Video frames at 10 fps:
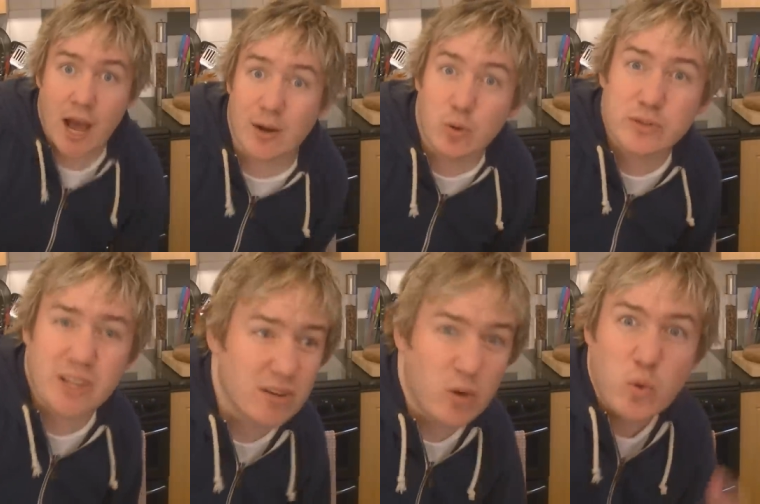And
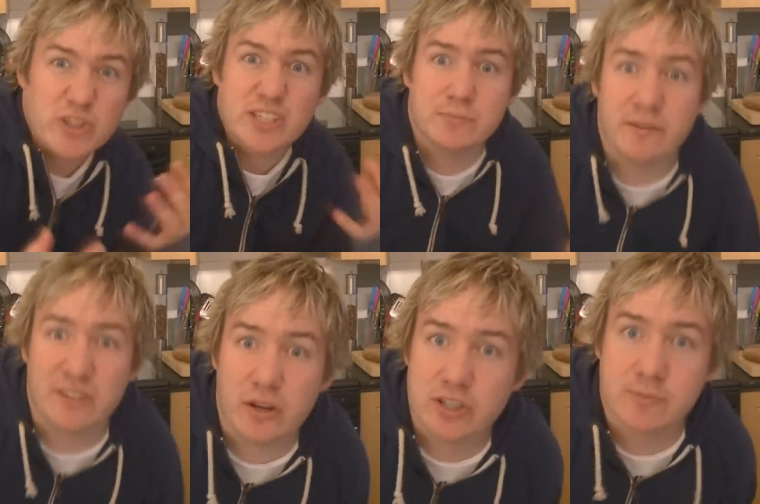also watch some of my
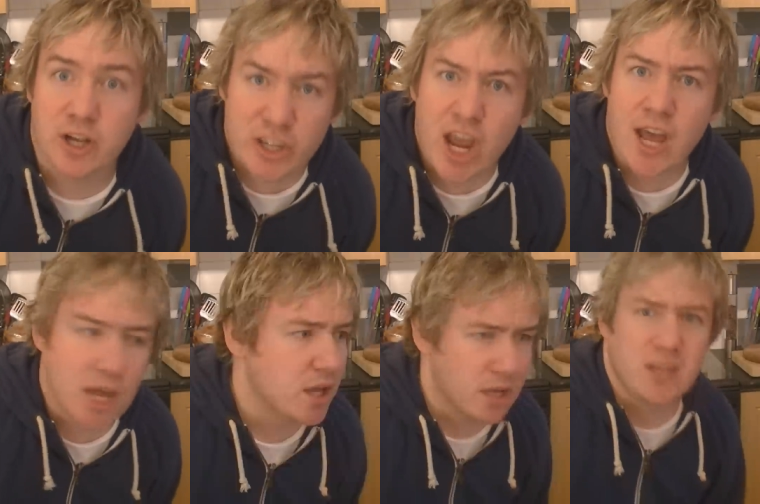videos and be like,
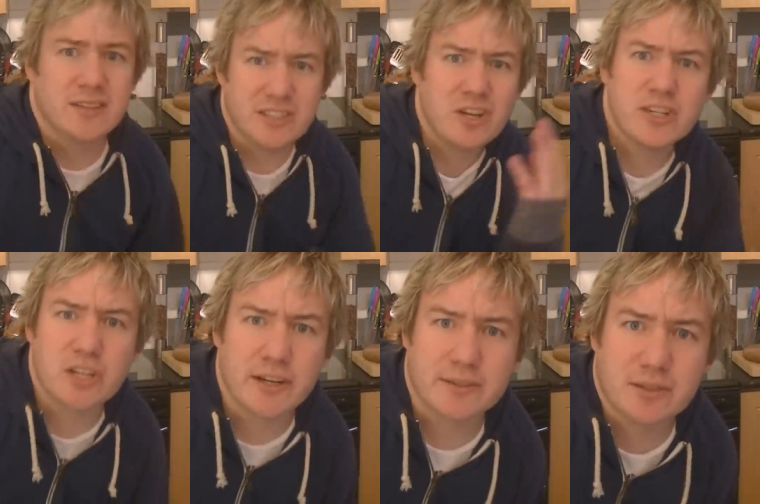yeah, this
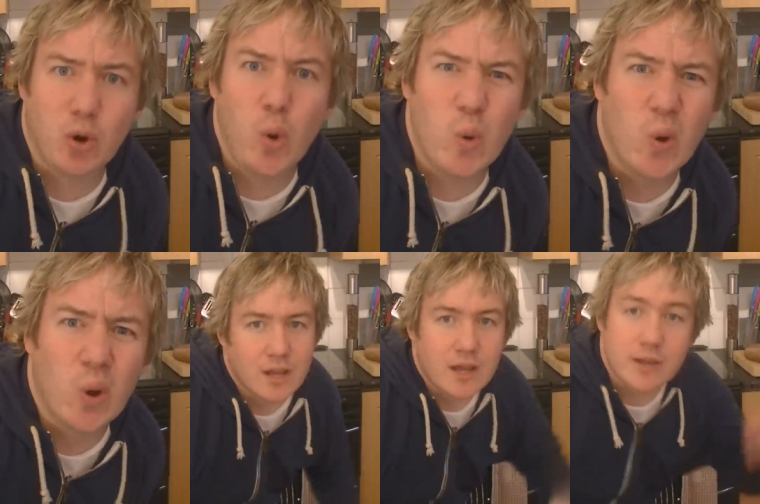guy's kind of cool.
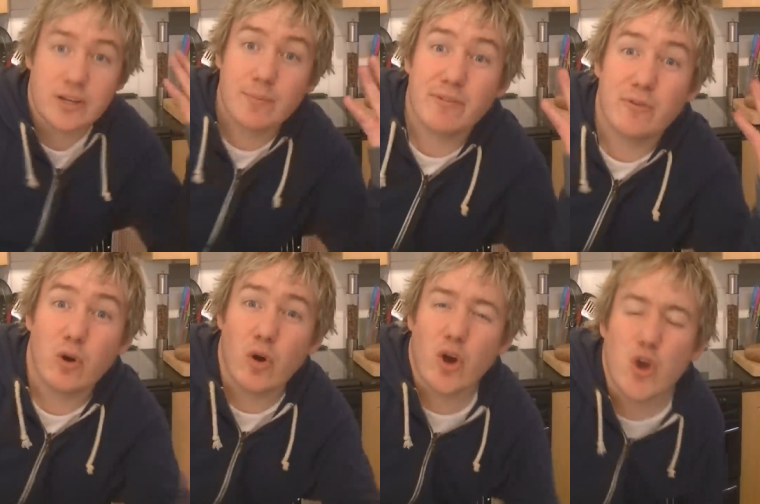Number
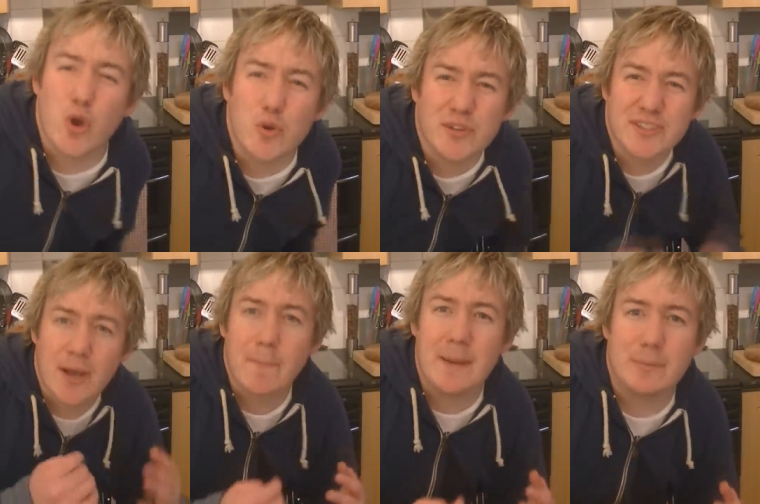four, who do
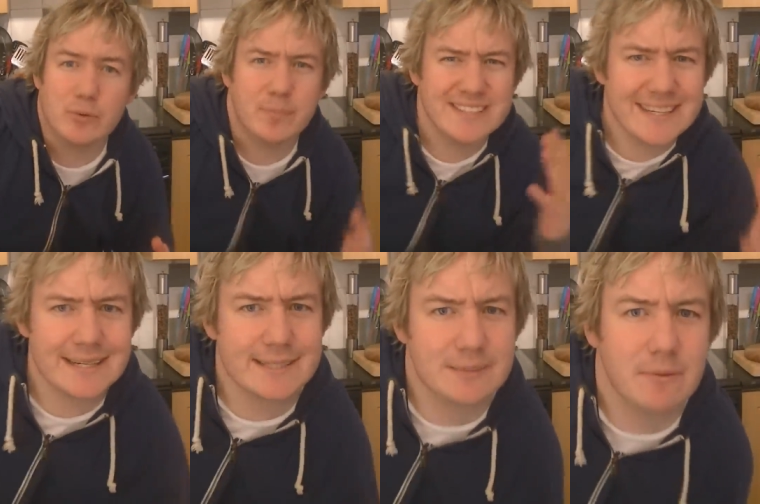some people,
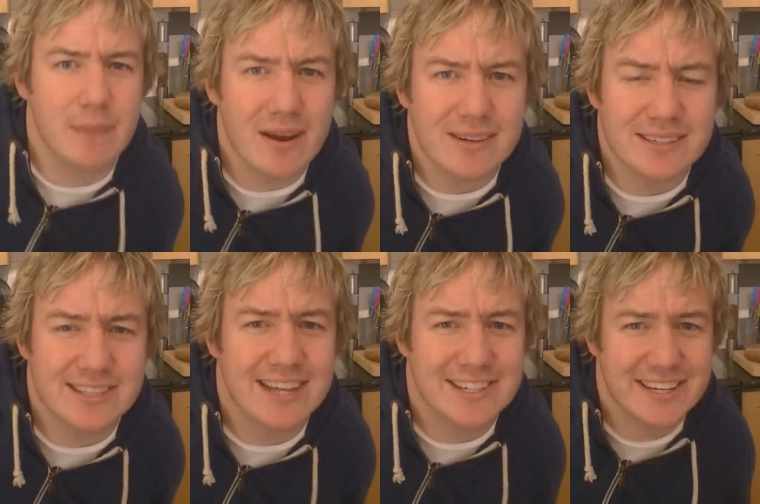particularly some
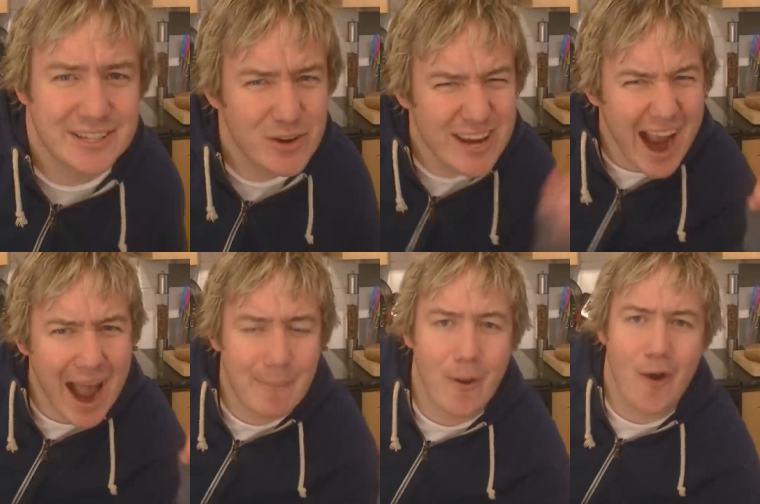Americans actually, yeah
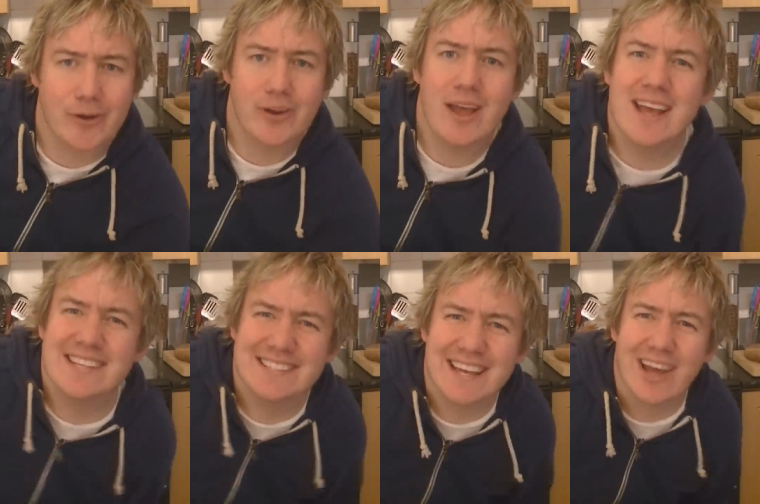partner,
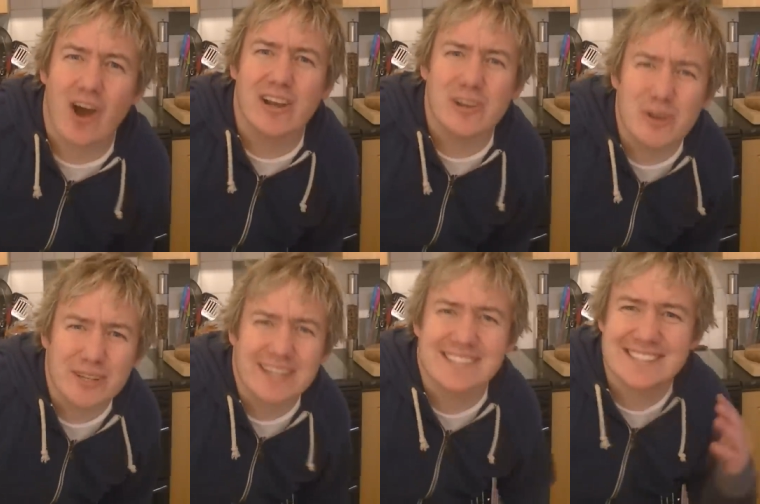say that I
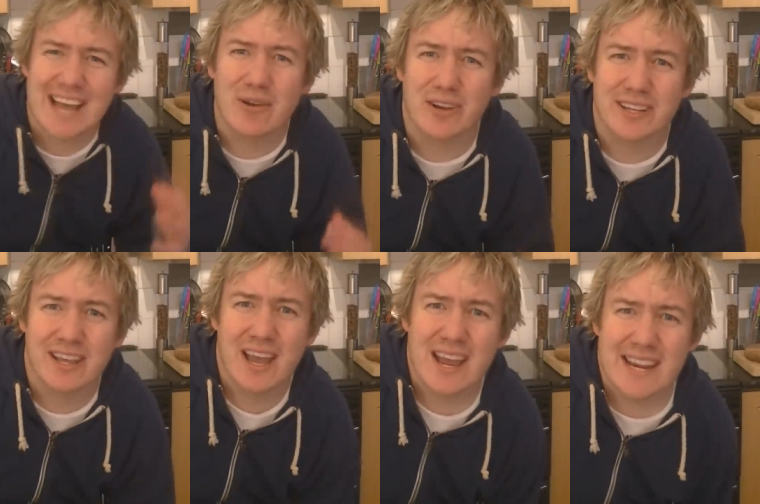look and sound like,
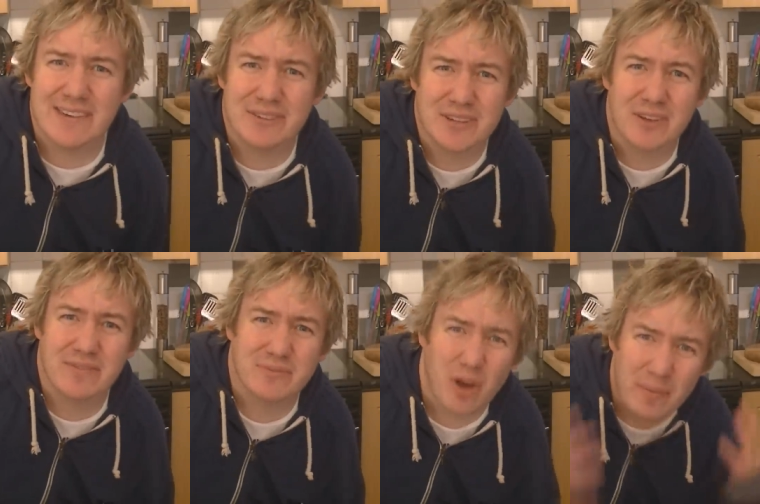even though
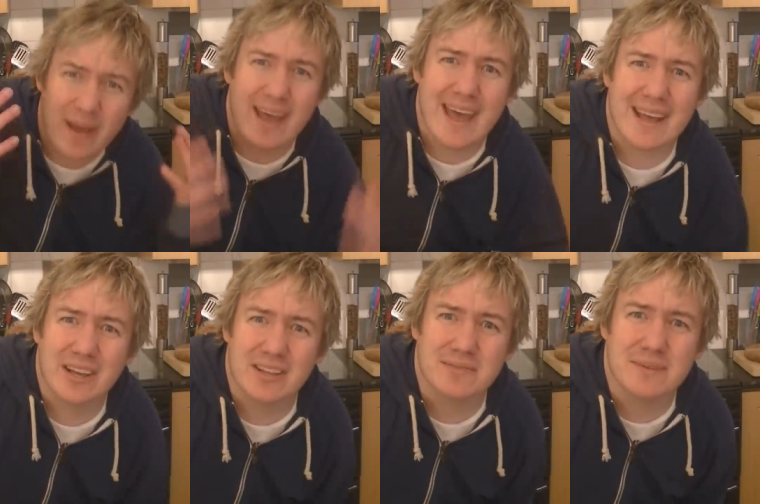they've got a better
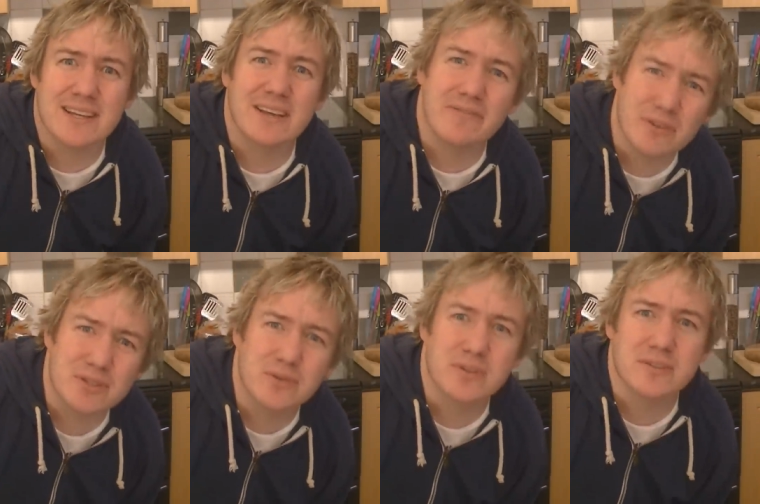haircut than me, they're a foot taller